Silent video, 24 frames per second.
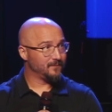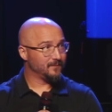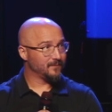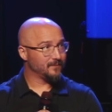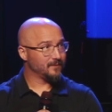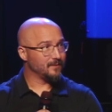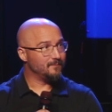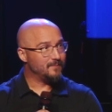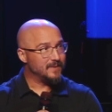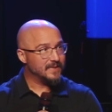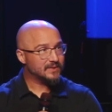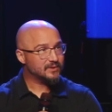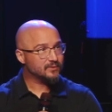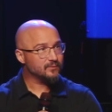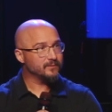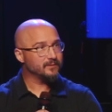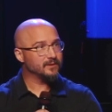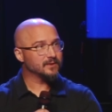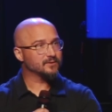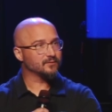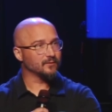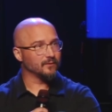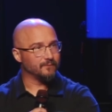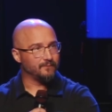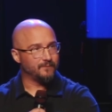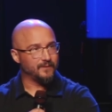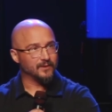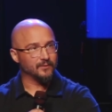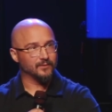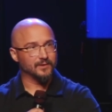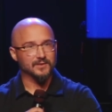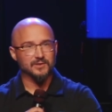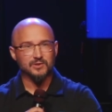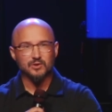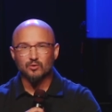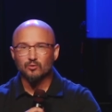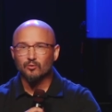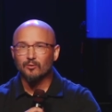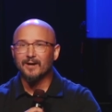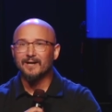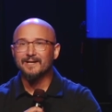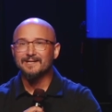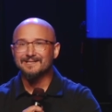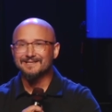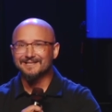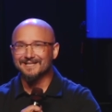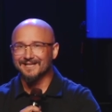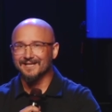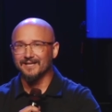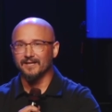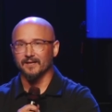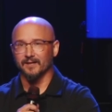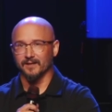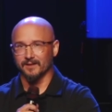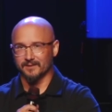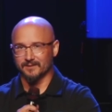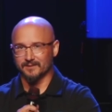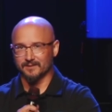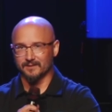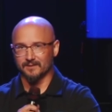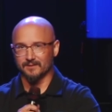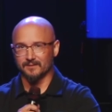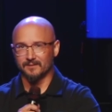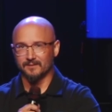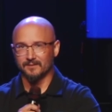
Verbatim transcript: The mystery that's revealed is Christ in us.